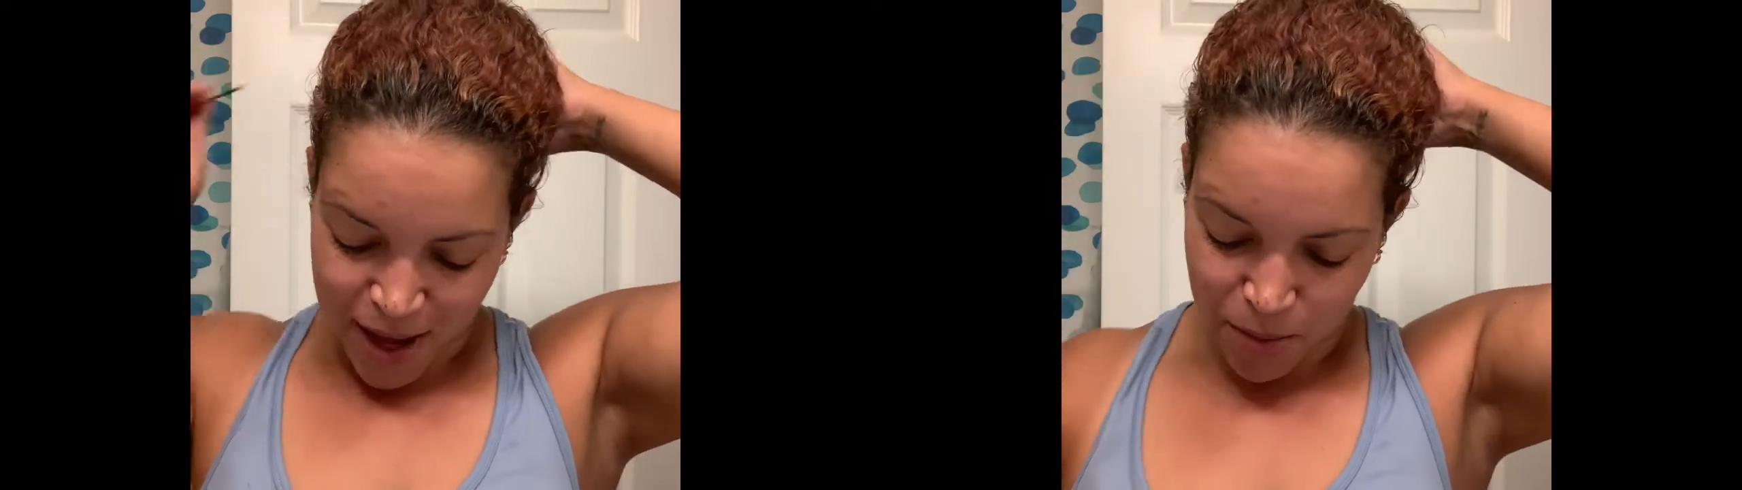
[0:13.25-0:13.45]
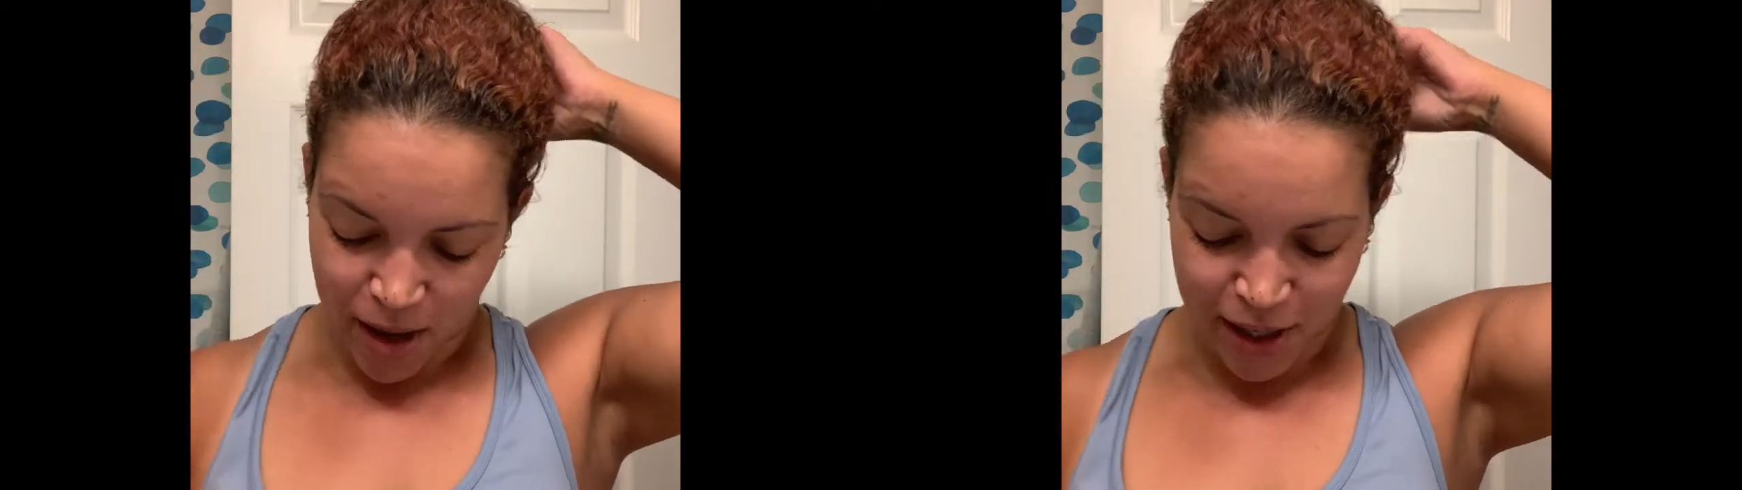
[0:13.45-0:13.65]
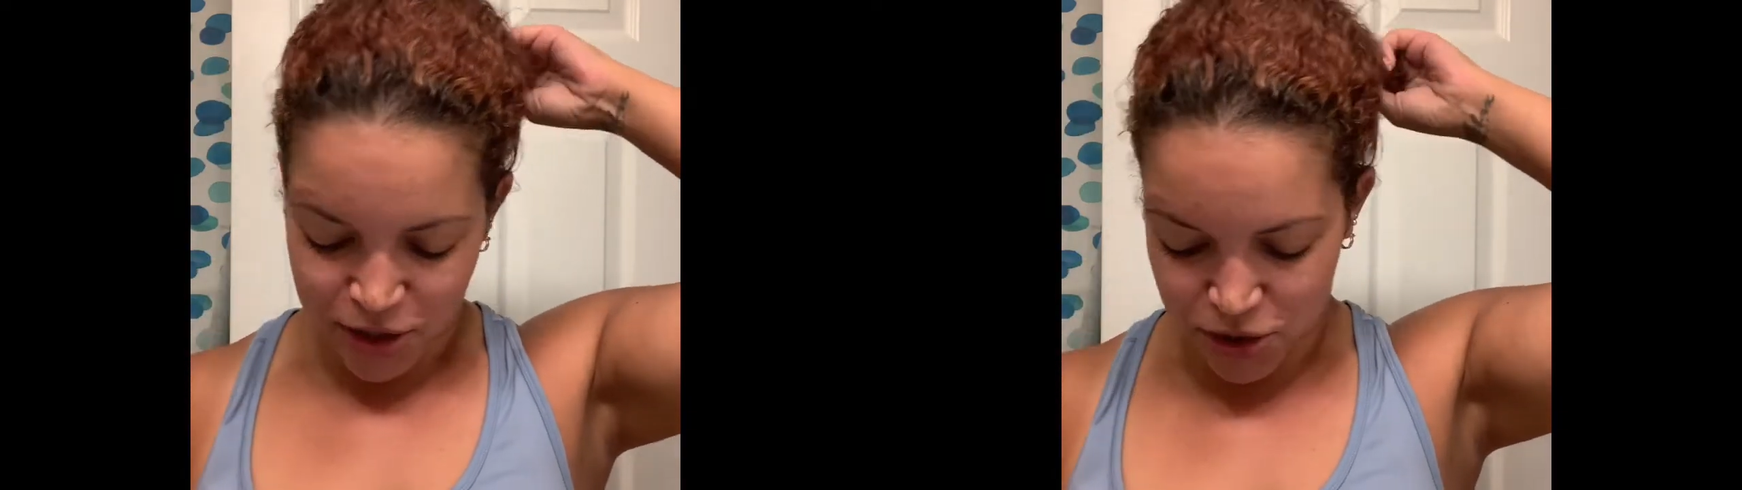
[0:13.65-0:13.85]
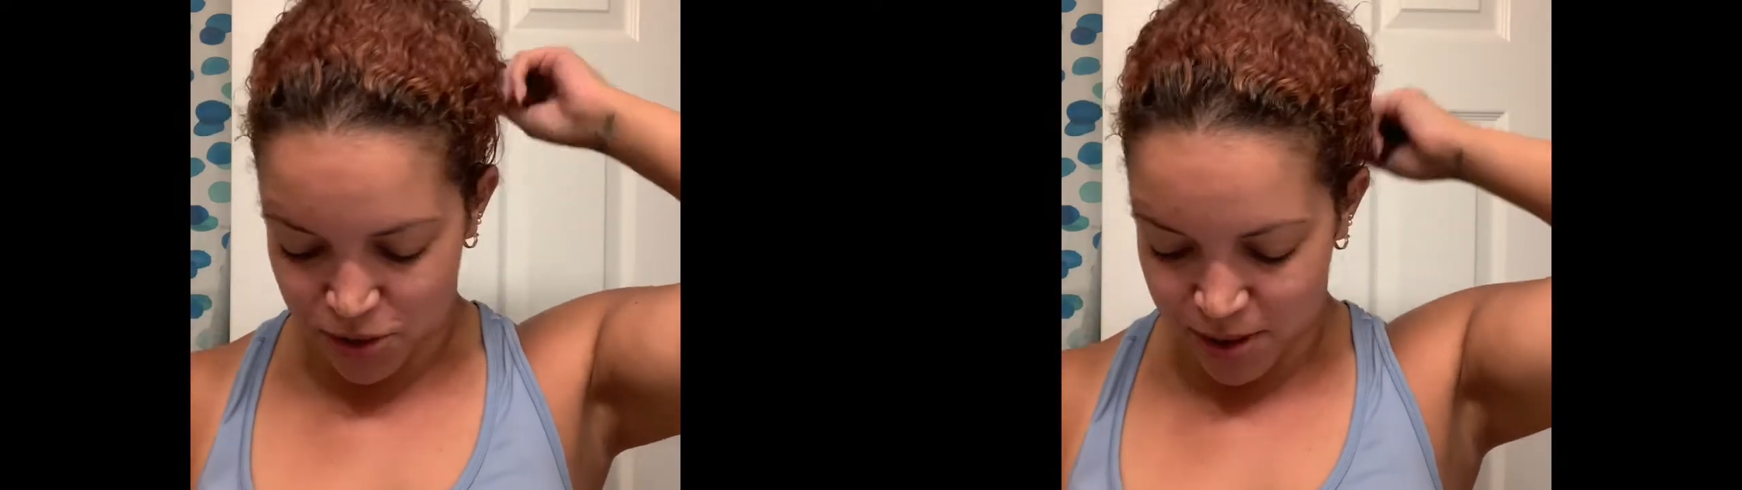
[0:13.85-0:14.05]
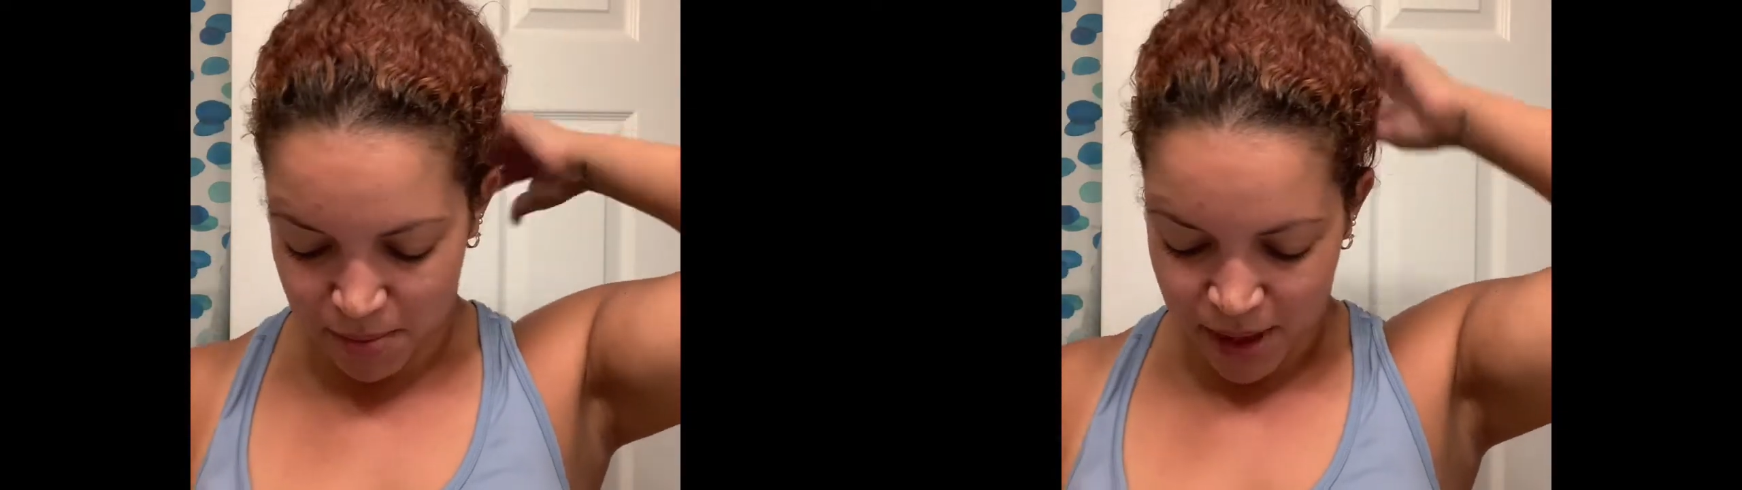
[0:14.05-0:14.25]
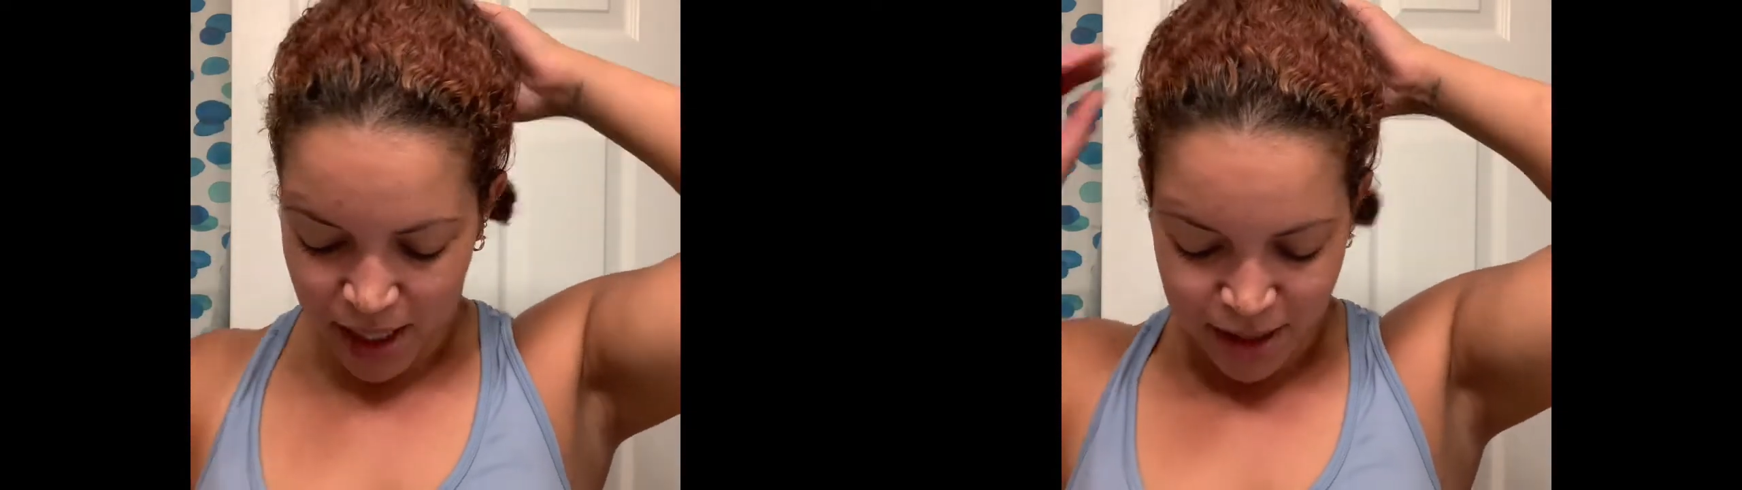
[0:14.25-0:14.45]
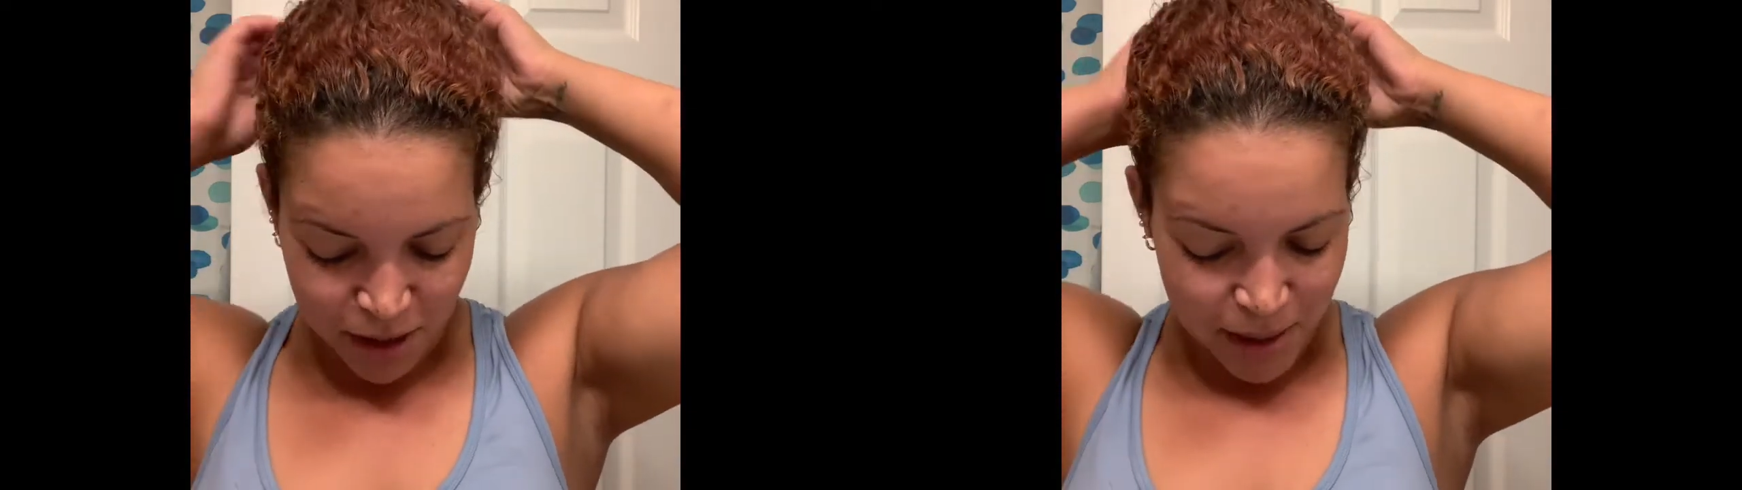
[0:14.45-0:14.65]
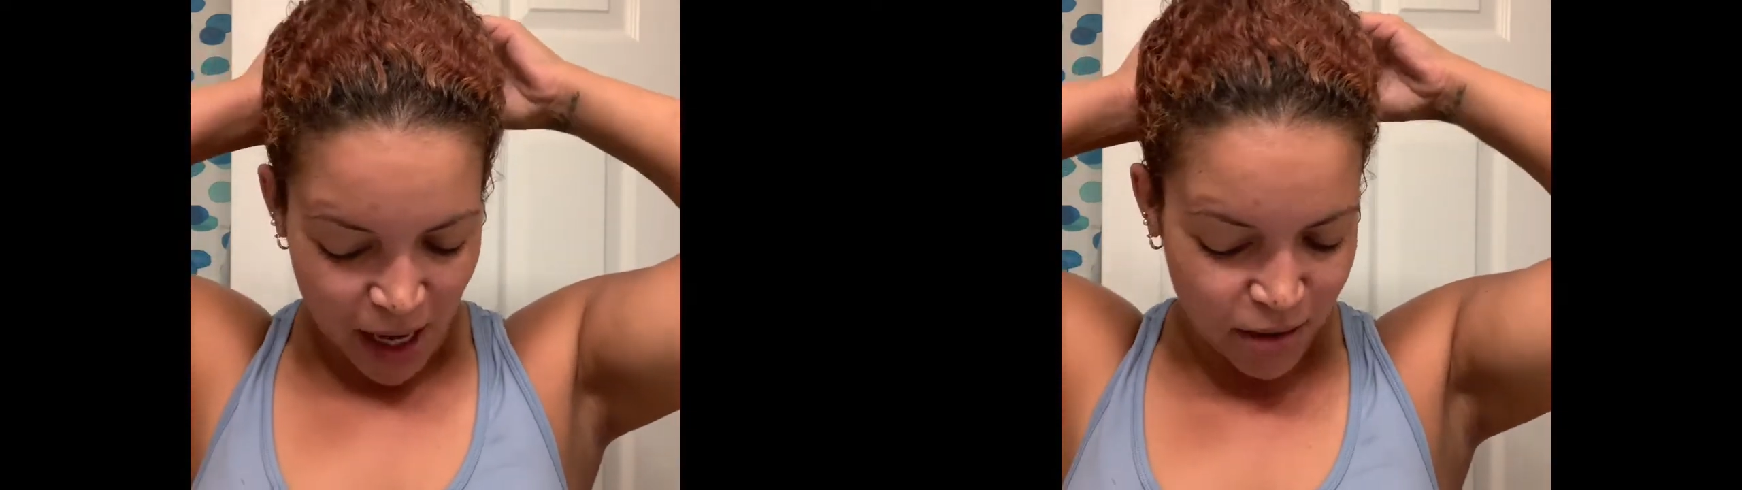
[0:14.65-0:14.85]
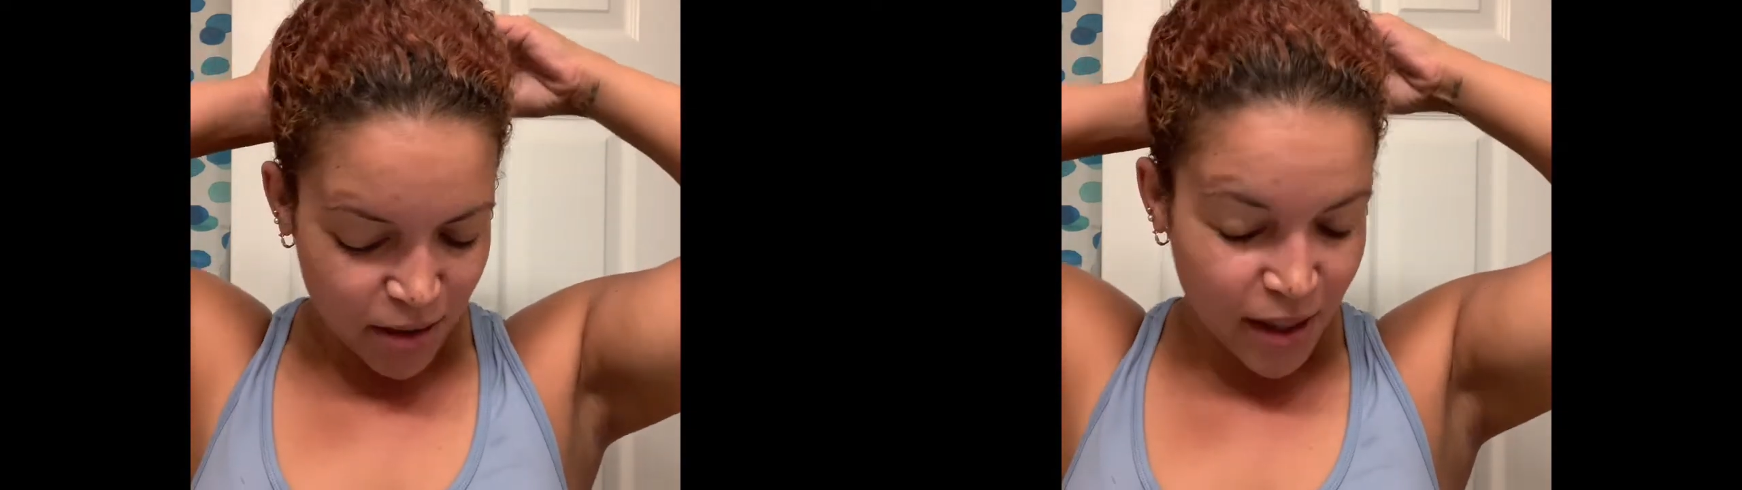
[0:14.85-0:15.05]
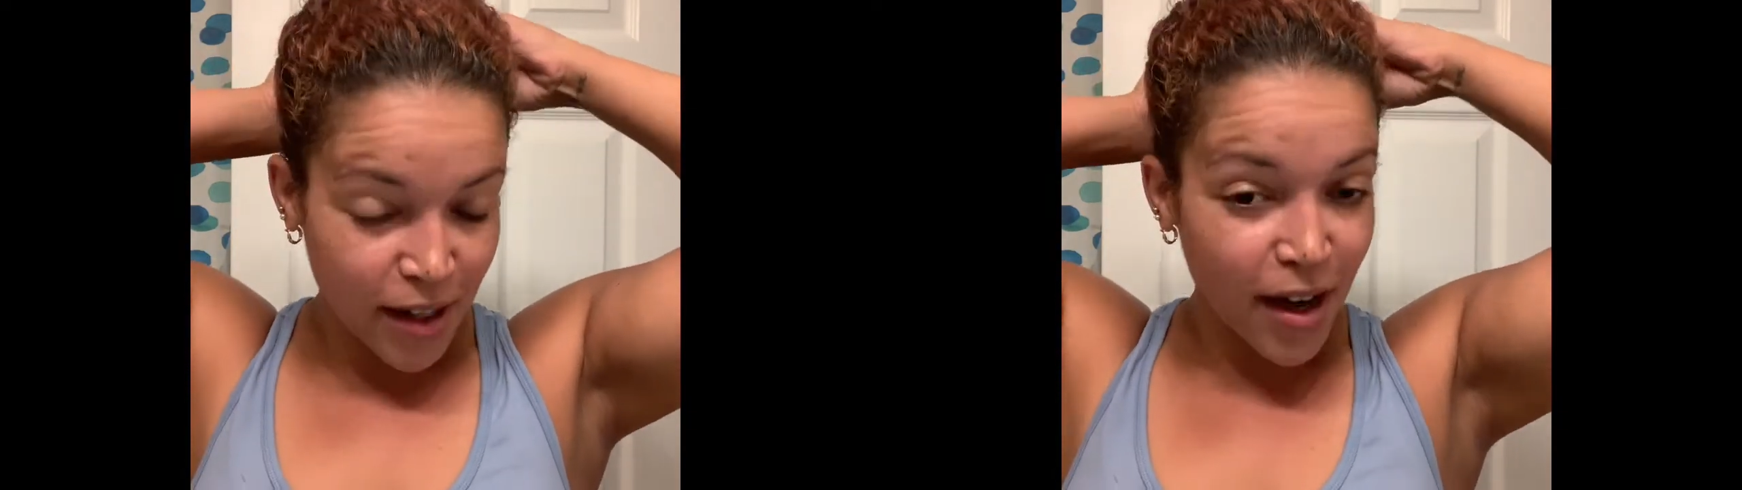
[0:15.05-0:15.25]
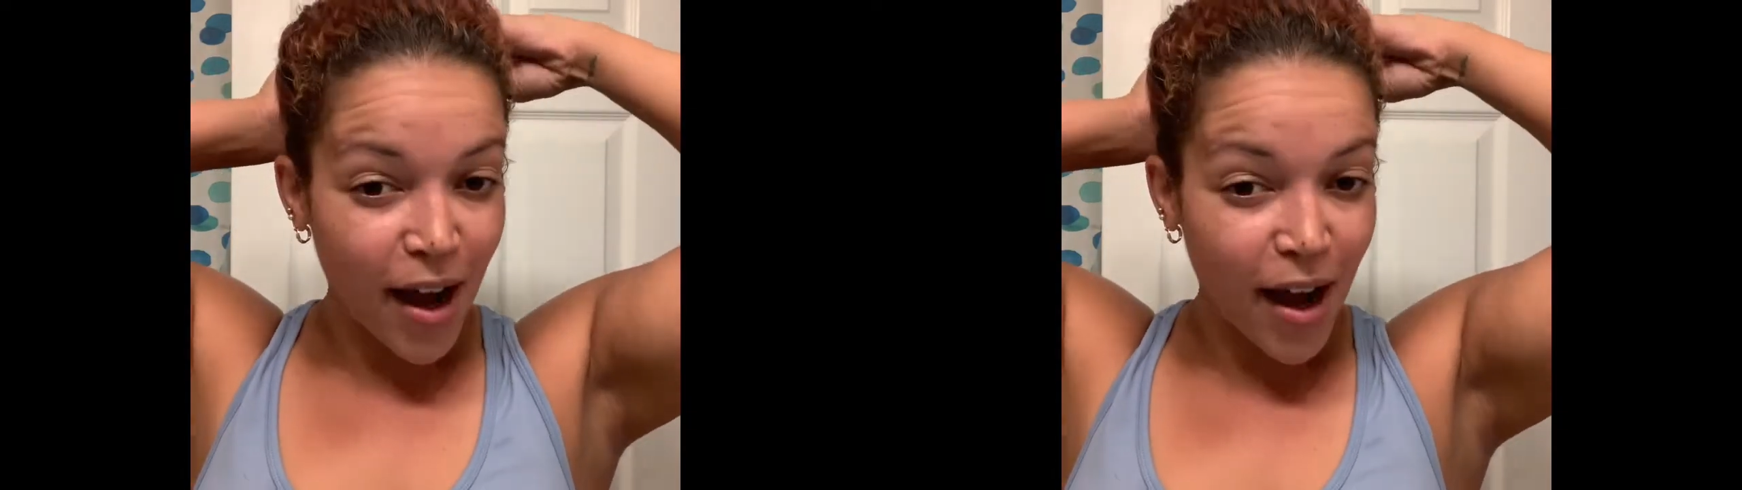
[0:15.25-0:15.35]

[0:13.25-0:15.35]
wanted to do something a little bit healthier.